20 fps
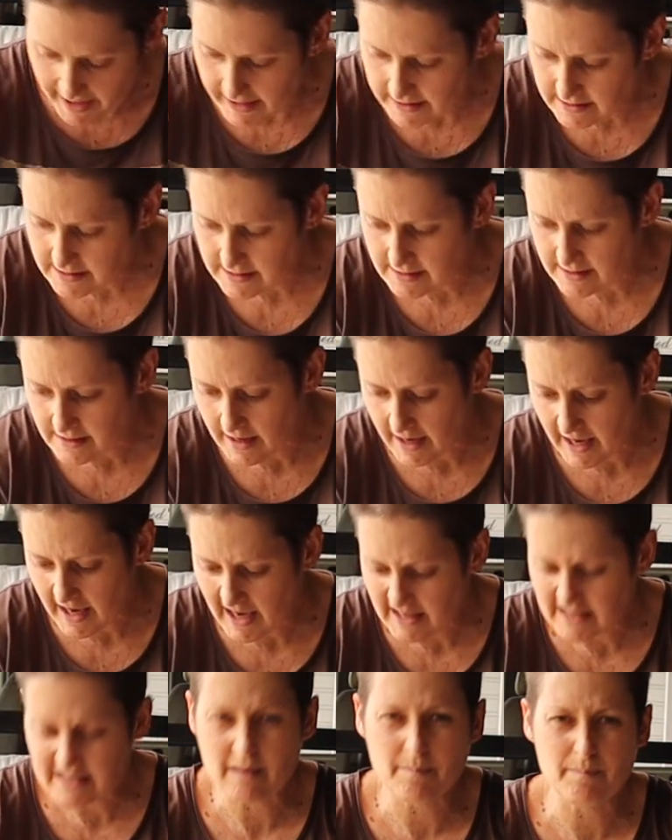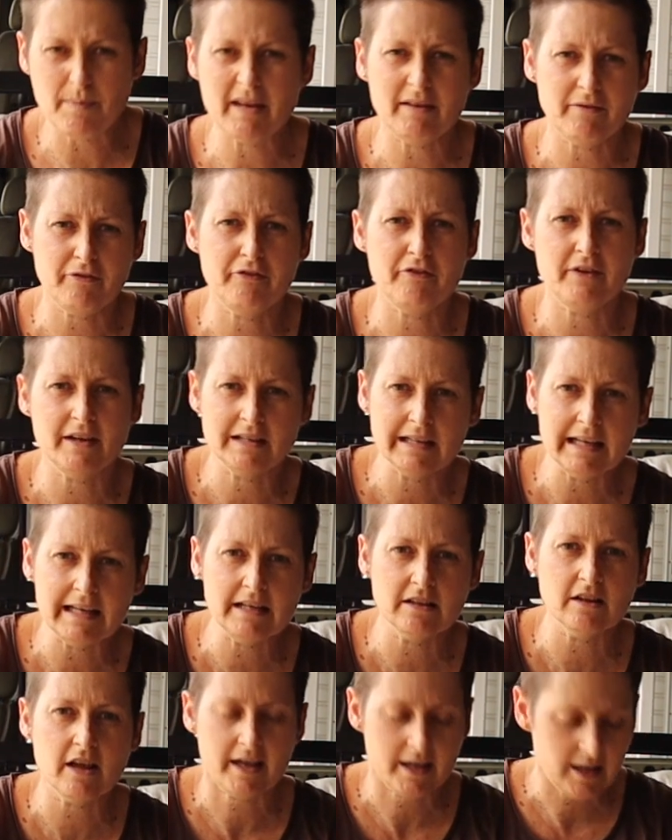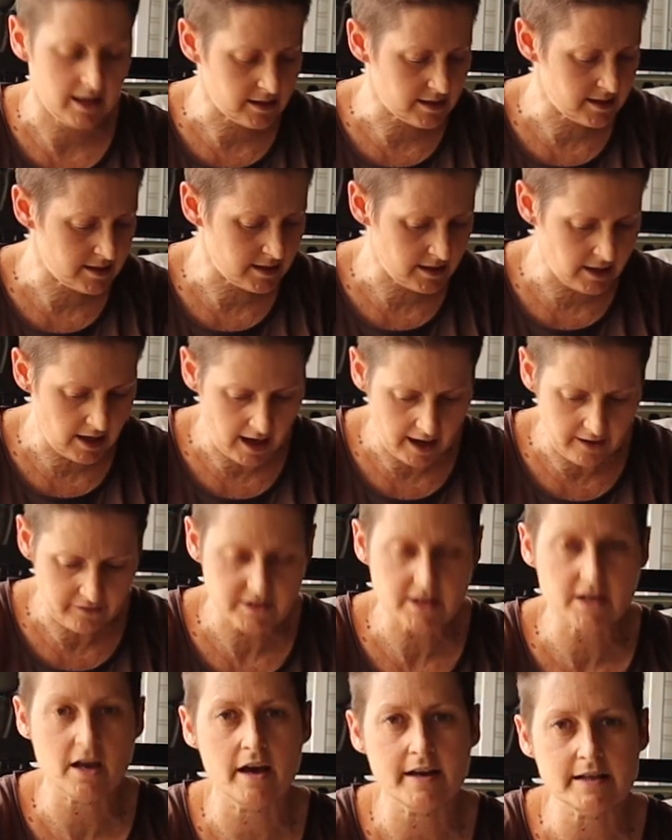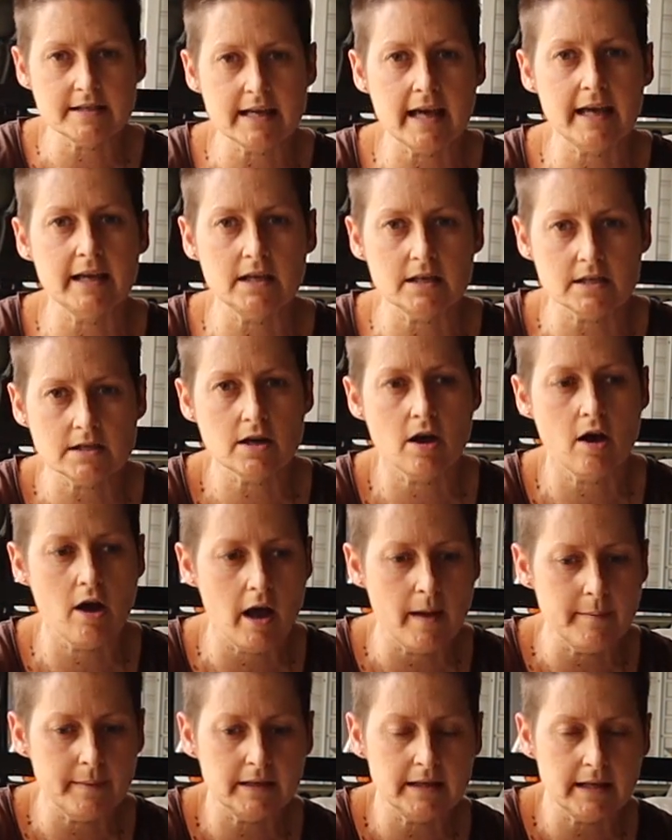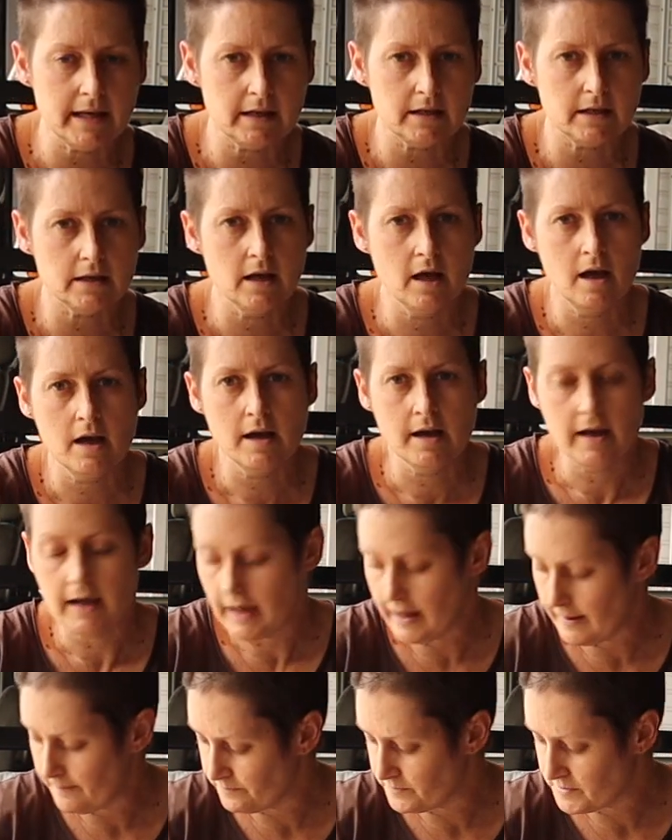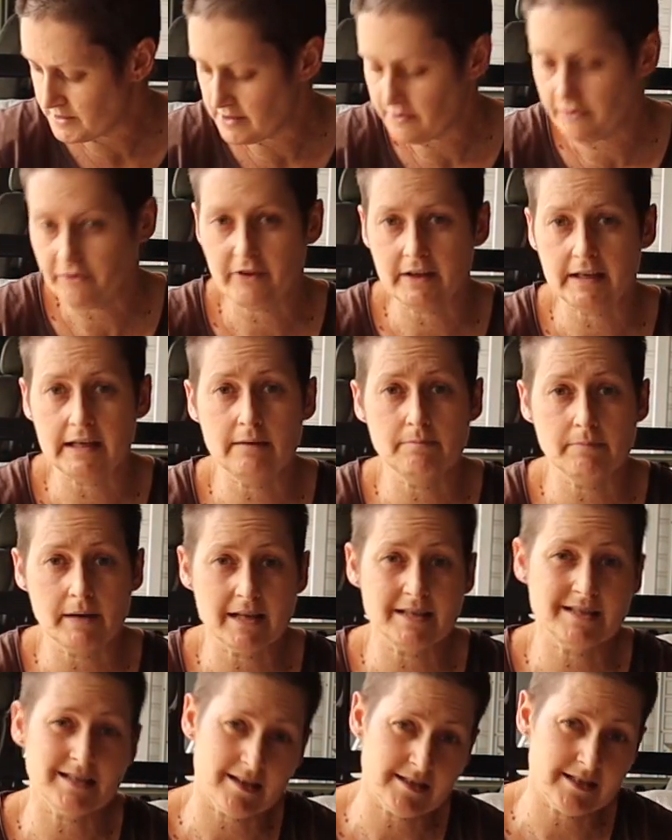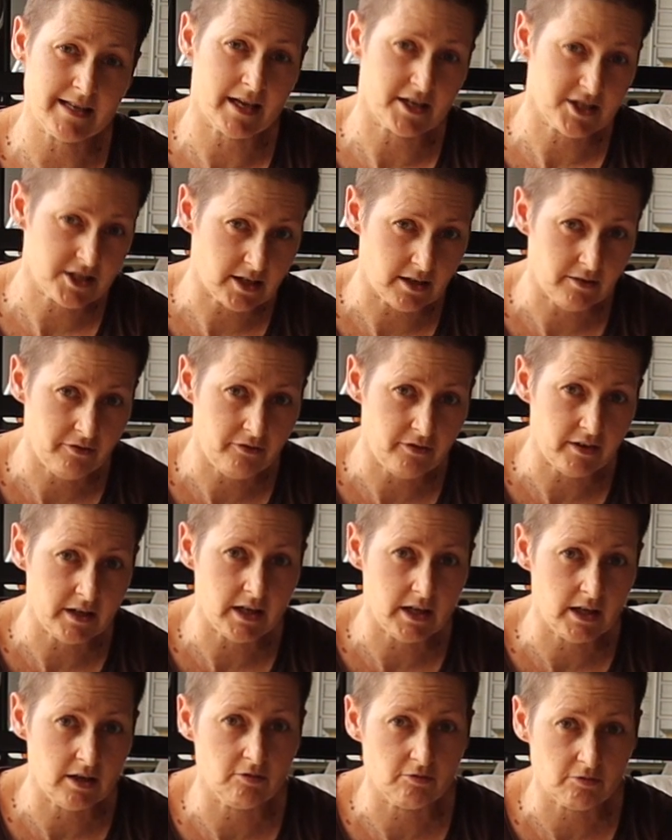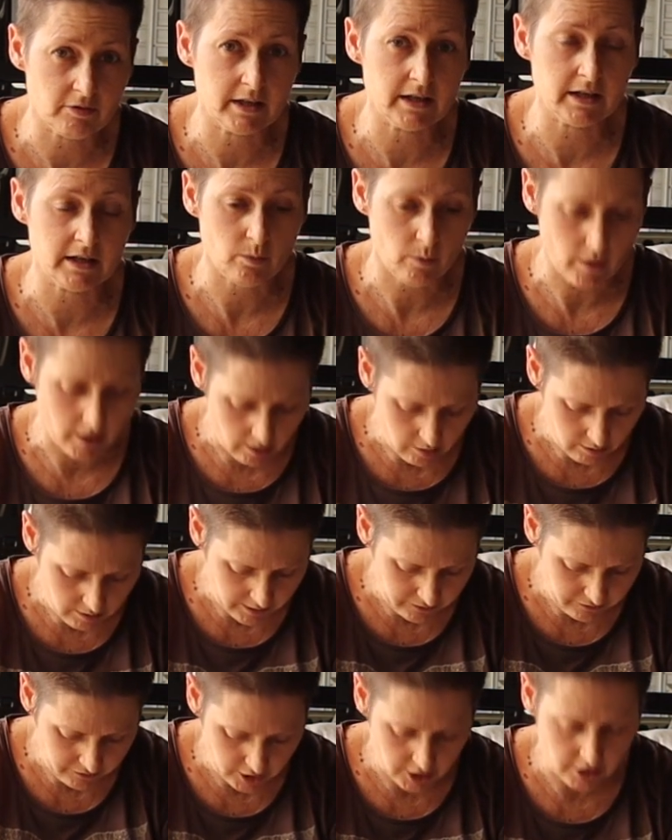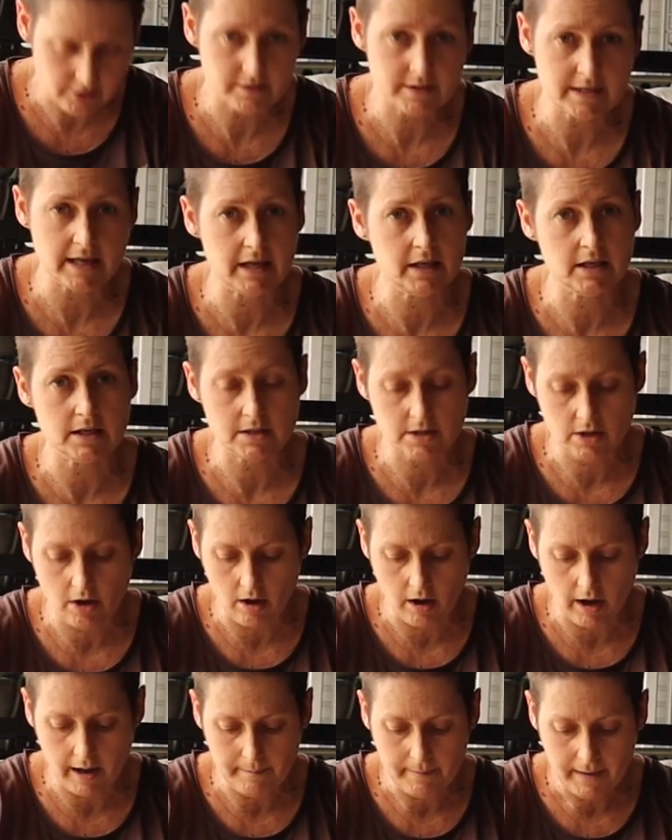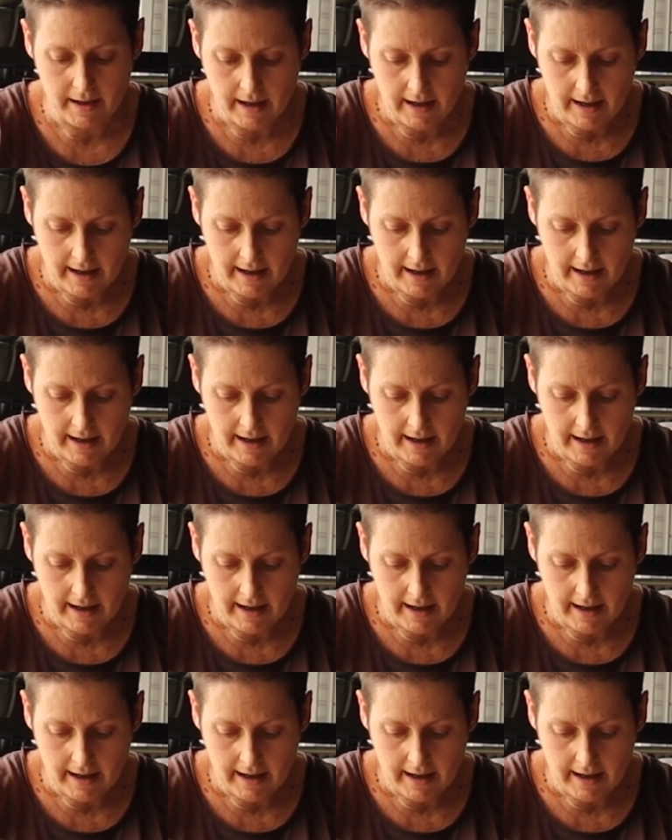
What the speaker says: It's a bit fiddly, like you have to kind of take your time and get it to fit in, but it does actually fit in really well if you take your time.